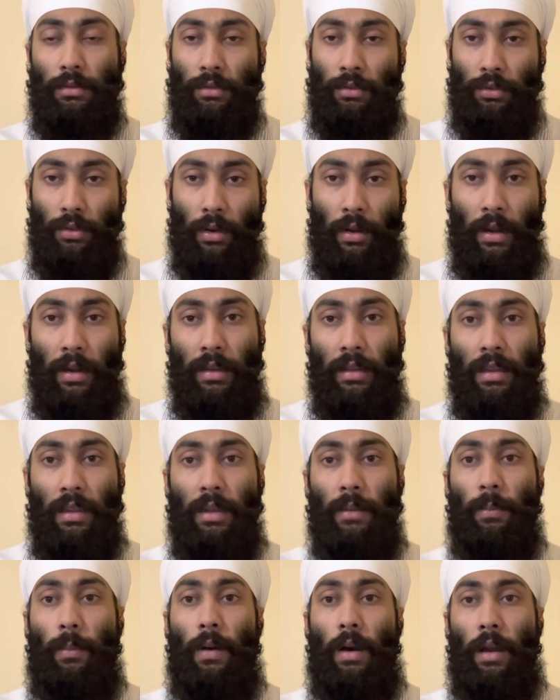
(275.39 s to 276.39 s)
joined
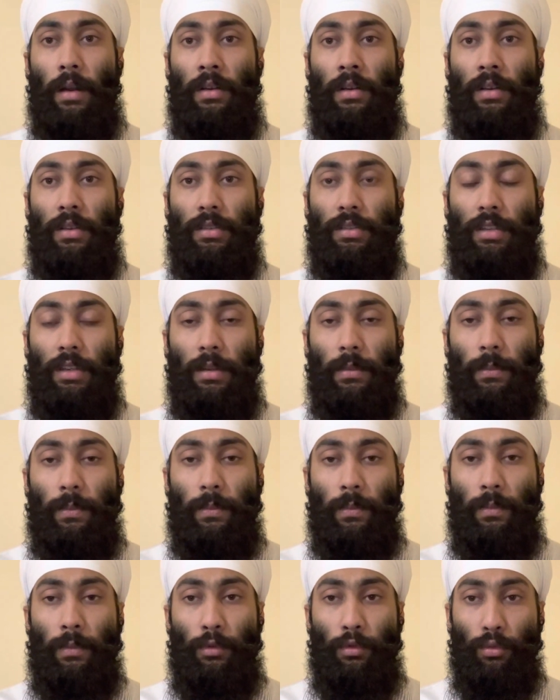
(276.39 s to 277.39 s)
their partnership
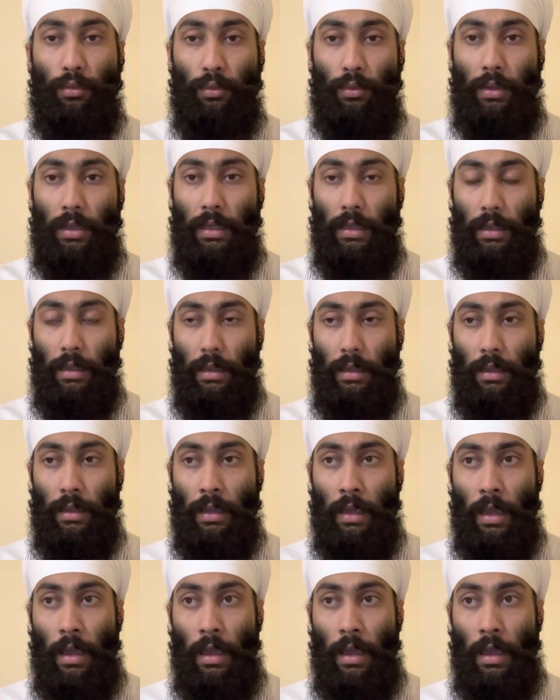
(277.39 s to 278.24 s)
to the